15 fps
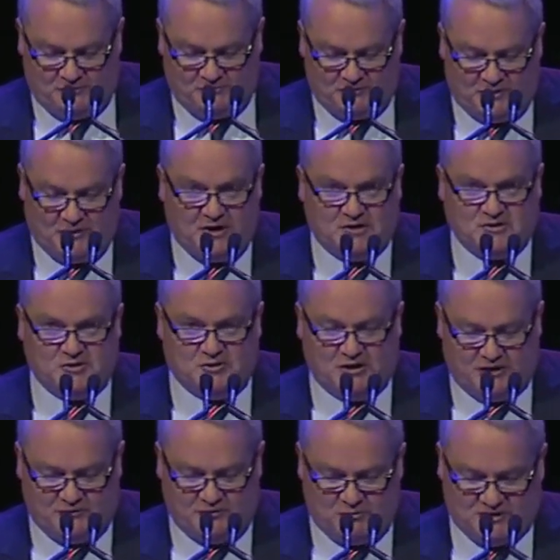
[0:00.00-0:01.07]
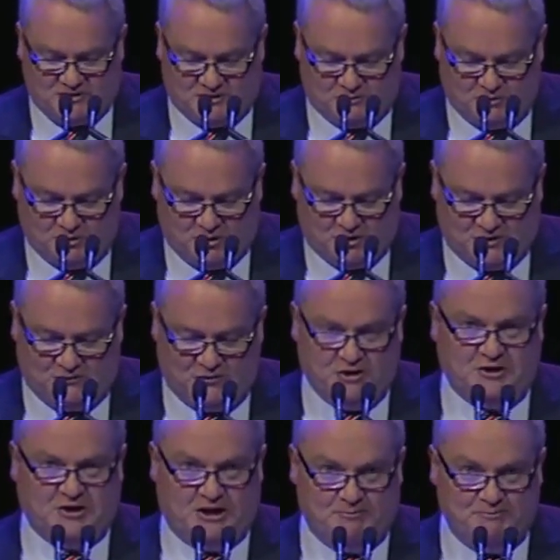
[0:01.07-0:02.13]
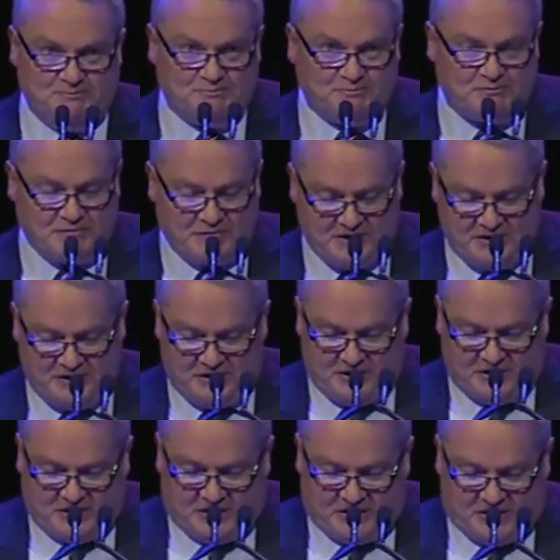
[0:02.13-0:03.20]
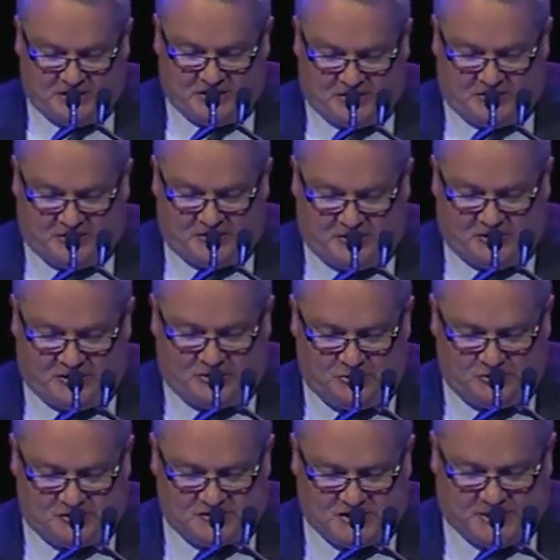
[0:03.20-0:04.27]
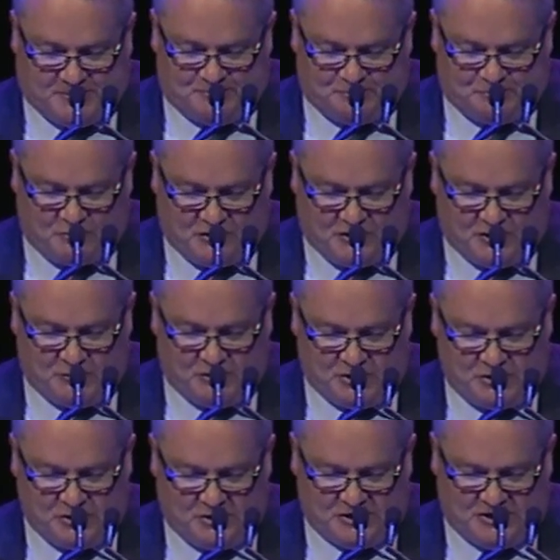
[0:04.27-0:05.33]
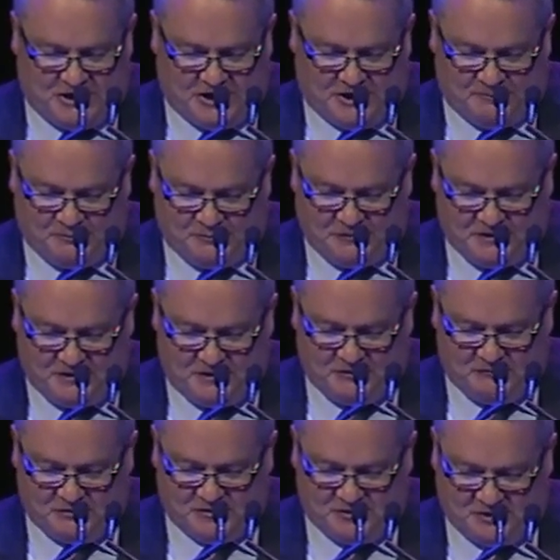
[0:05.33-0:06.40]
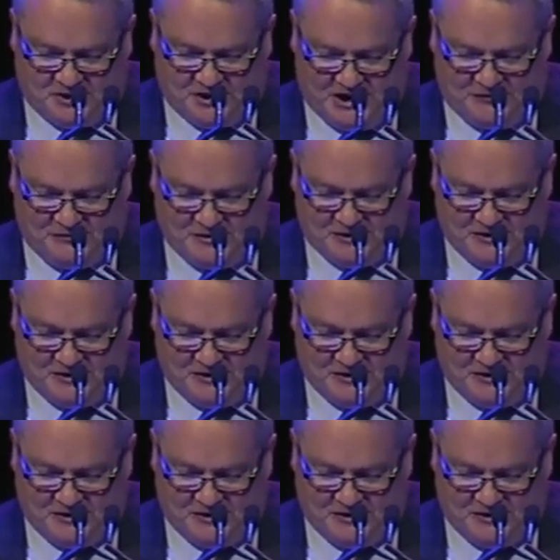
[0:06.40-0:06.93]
Well, good evening, everyone, and welcome to this gathering of the faithful and those who love the Western Bulldogs Footy Club.